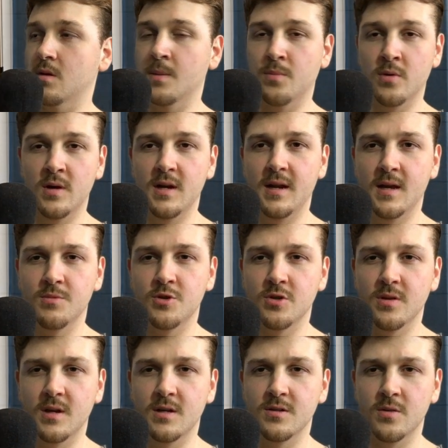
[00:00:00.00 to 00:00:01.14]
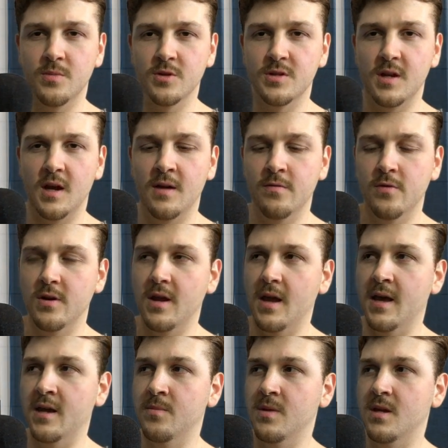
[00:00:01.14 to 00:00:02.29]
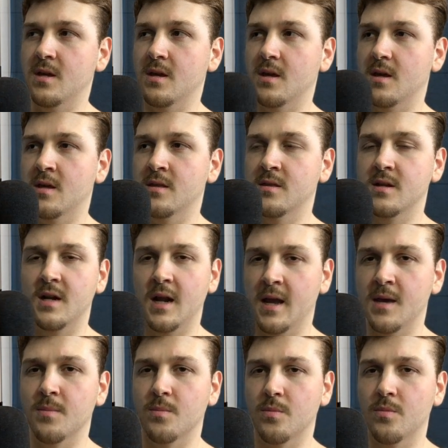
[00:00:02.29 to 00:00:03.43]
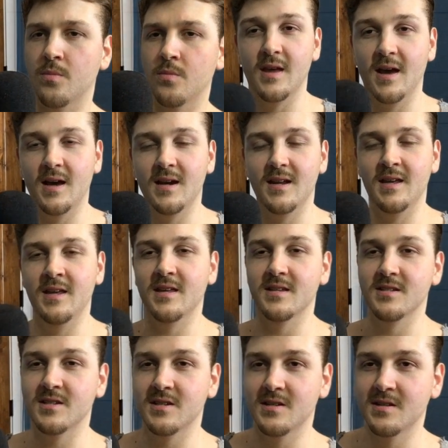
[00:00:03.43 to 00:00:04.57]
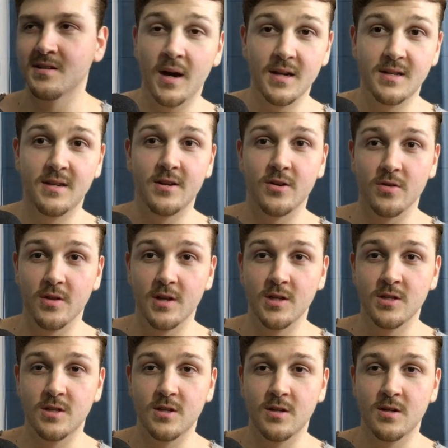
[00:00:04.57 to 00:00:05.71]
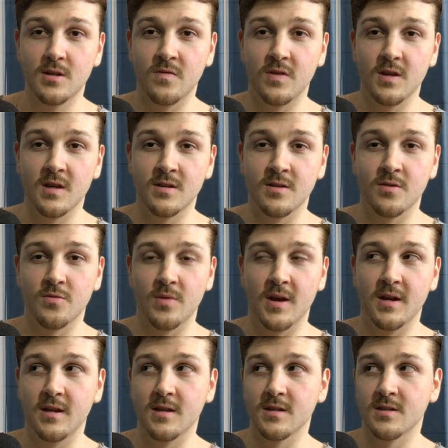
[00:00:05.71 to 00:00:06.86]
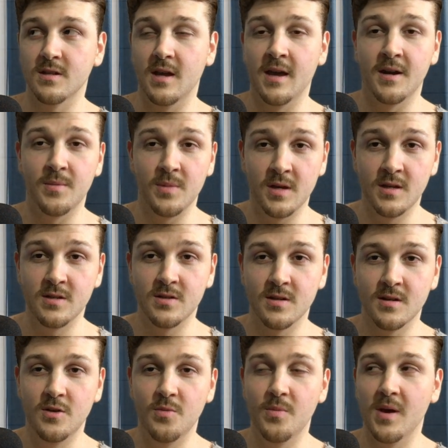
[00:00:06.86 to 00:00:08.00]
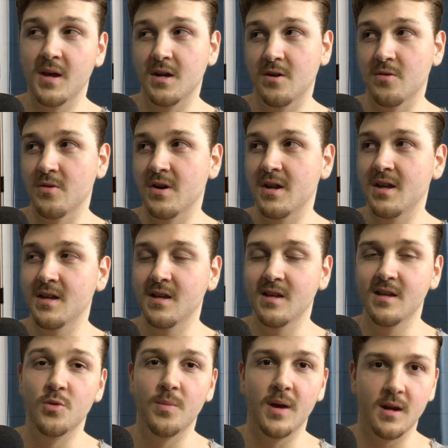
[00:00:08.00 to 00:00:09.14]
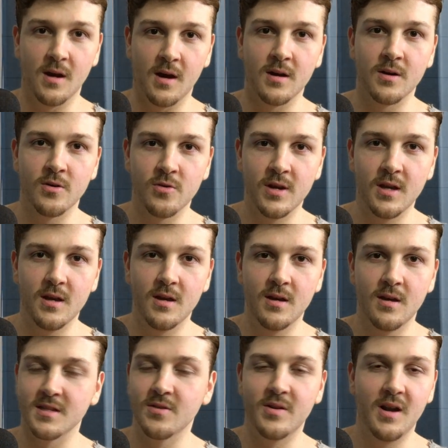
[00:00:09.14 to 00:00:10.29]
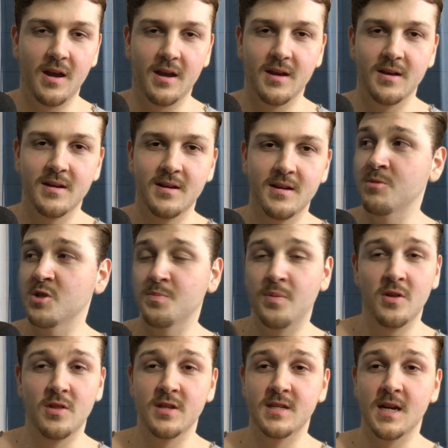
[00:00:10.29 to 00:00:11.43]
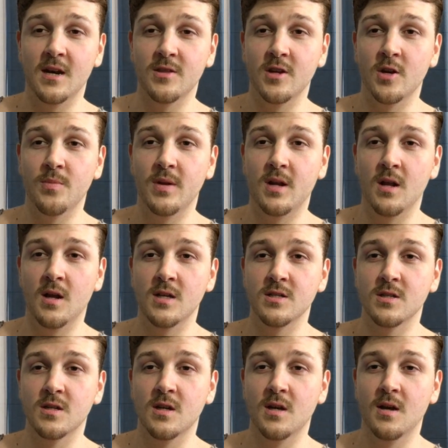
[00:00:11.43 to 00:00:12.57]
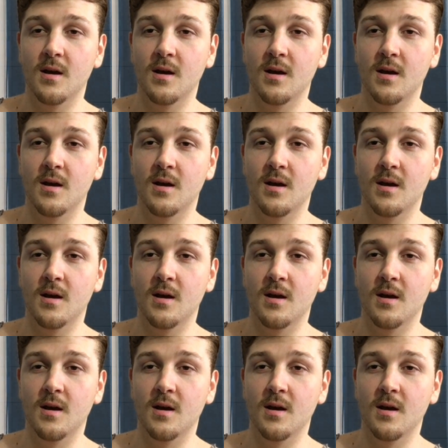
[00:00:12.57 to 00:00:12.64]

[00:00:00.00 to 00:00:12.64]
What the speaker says: I'm pretty damn sure that is almost every enemy in the game. That is my tier list of the Into the Radius enemies. You may agree, you may not agree, that's okay. I'm just putting this out there because